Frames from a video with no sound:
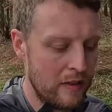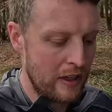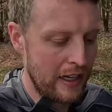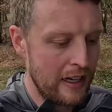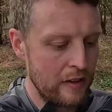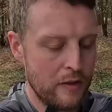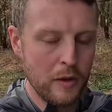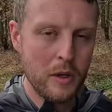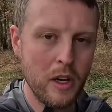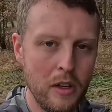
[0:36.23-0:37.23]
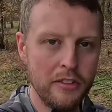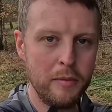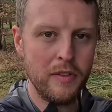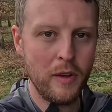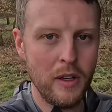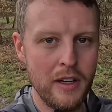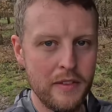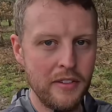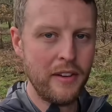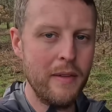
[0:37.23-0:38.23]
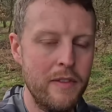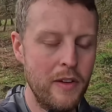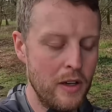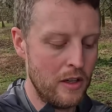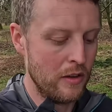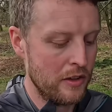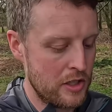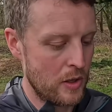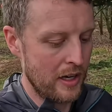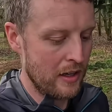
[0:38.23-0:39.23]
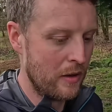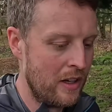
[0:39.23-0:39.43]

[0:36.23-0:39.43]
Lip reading: I had a few costs before I even stepped foot on the trail.